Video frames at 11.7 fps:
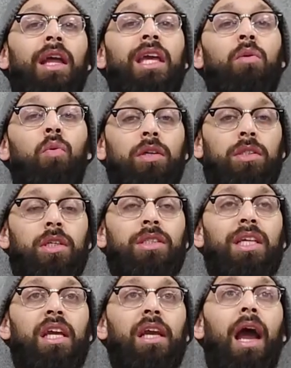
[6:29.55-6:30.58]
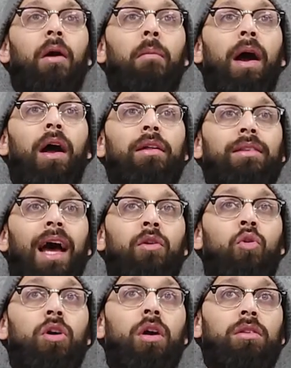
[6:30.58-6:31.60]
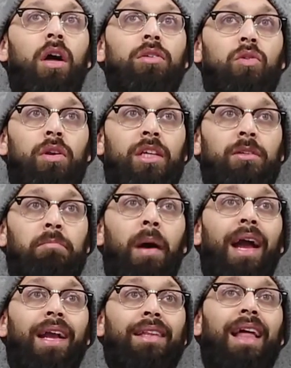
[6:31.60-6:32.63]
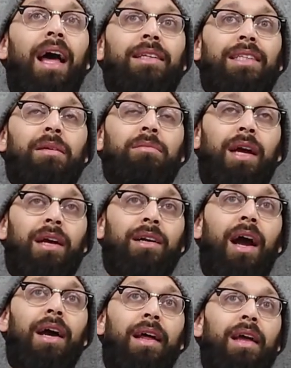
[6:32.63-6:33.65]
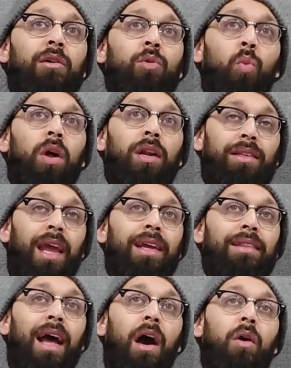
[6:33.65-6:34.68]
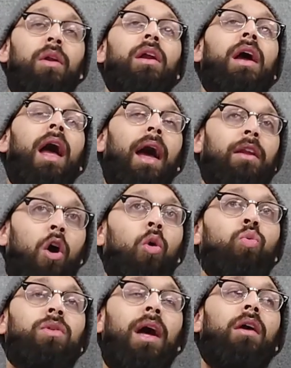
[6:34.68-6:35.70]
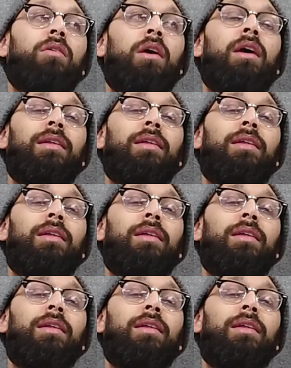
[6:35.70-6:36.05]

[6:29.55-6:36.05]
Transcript: he wants to see how Dan Hooker does on his back, and that seems like a guy that he would want to take down and hold down.